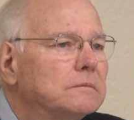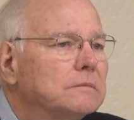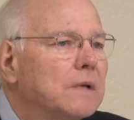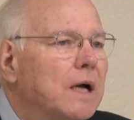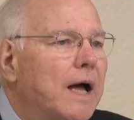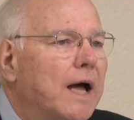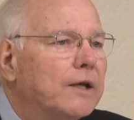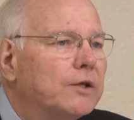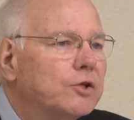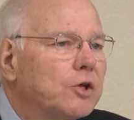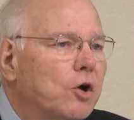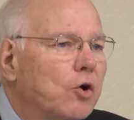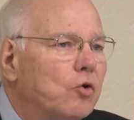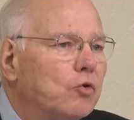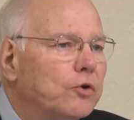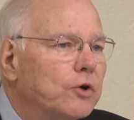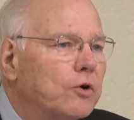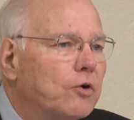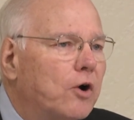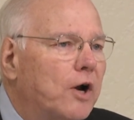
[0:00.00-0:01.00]
I
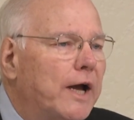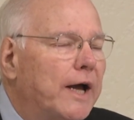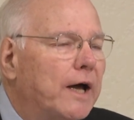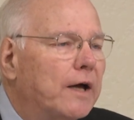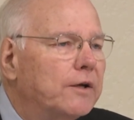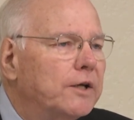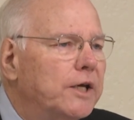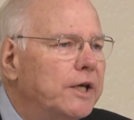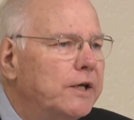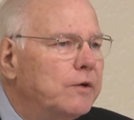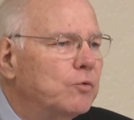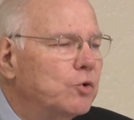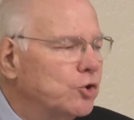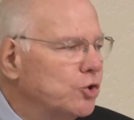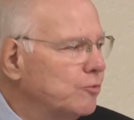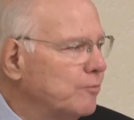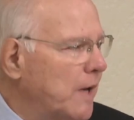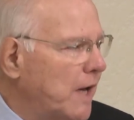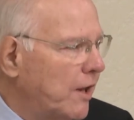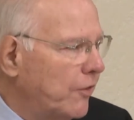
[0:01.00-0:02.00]
told the crowd he
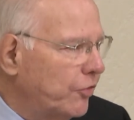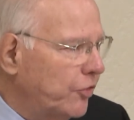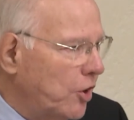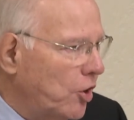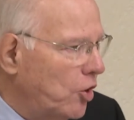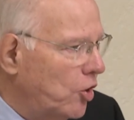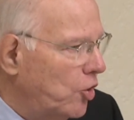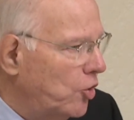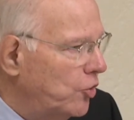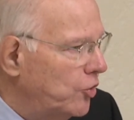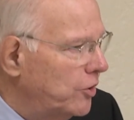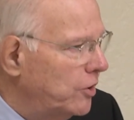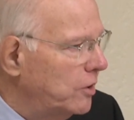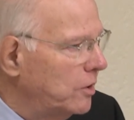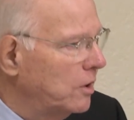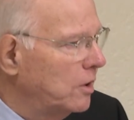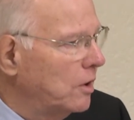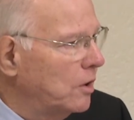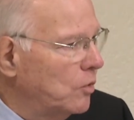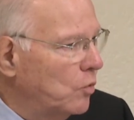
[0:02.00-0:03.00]
was my third
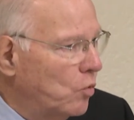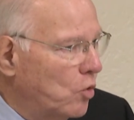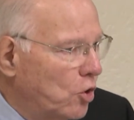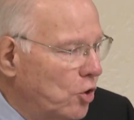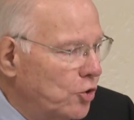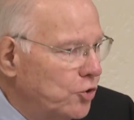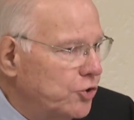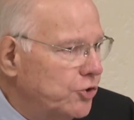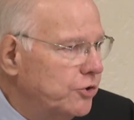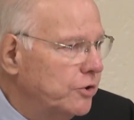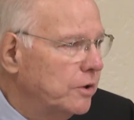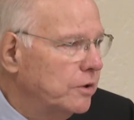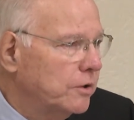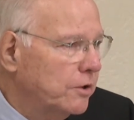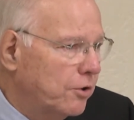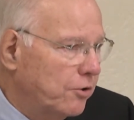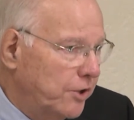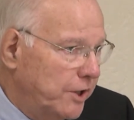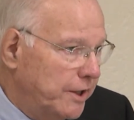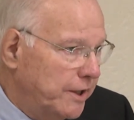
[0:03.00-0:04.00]
worst
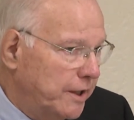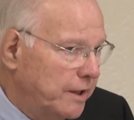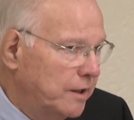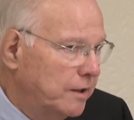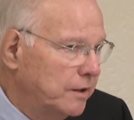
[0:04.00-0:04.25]
critic.